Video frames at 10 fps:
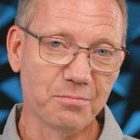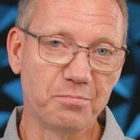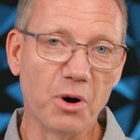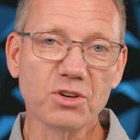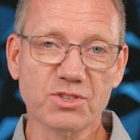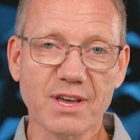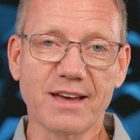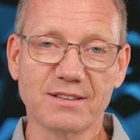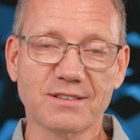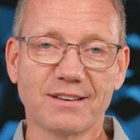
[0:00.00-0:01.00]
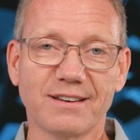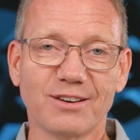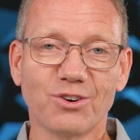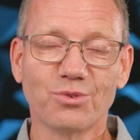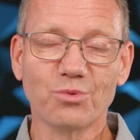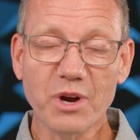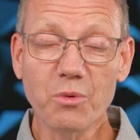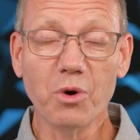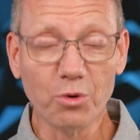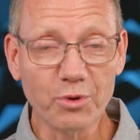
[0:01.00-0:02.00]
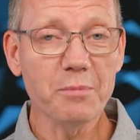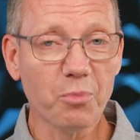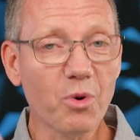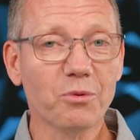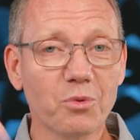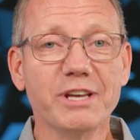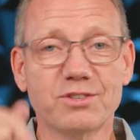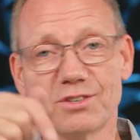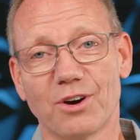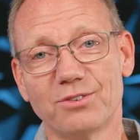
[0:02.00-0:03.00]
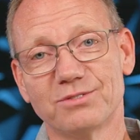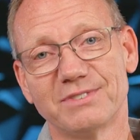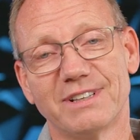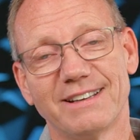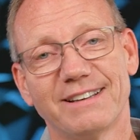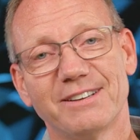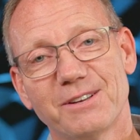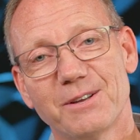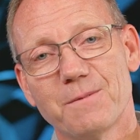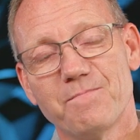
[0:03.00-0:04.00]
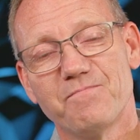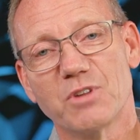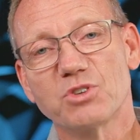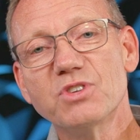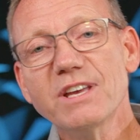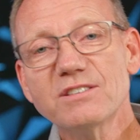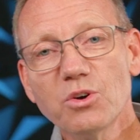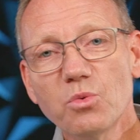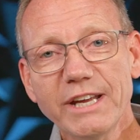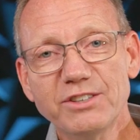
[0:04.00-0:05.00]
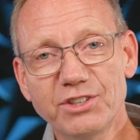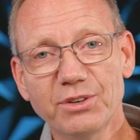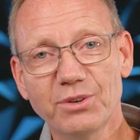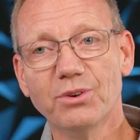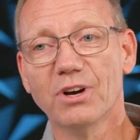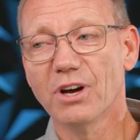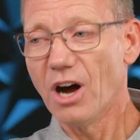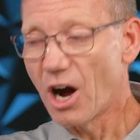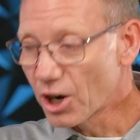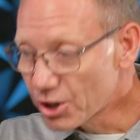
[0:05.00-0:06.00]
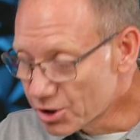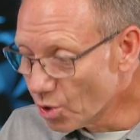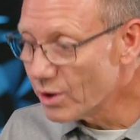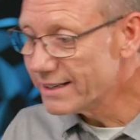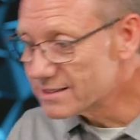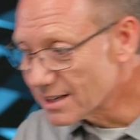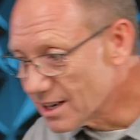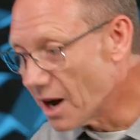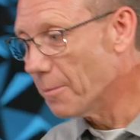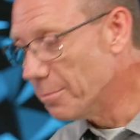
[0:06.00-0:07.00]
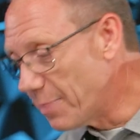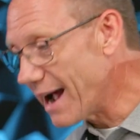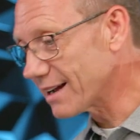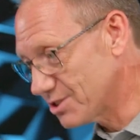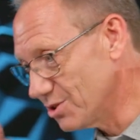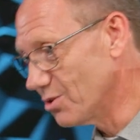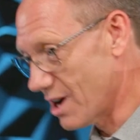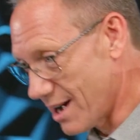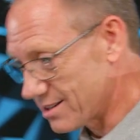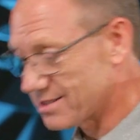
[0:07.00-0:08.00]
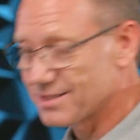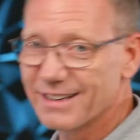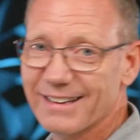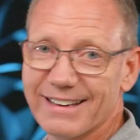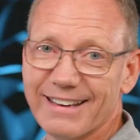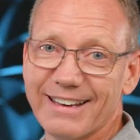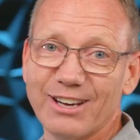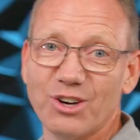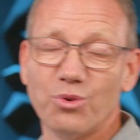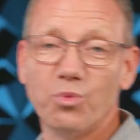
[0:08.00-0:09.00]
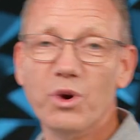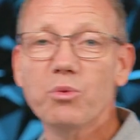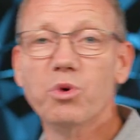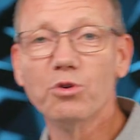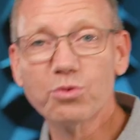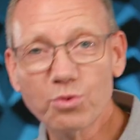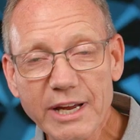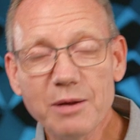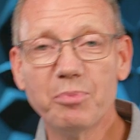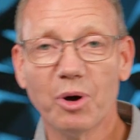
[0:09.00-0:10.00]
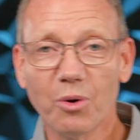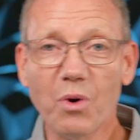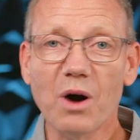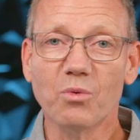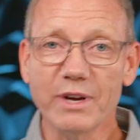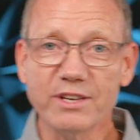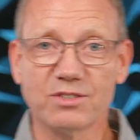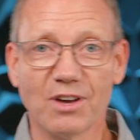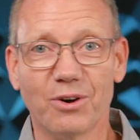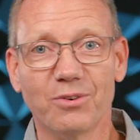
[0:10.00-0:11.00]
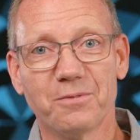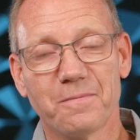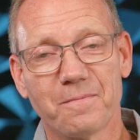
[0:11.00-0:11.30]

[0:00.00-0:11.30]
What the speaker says: Paul says, we will reap what we sow. Those things that we do are going to come back to us. We will reap what we sow.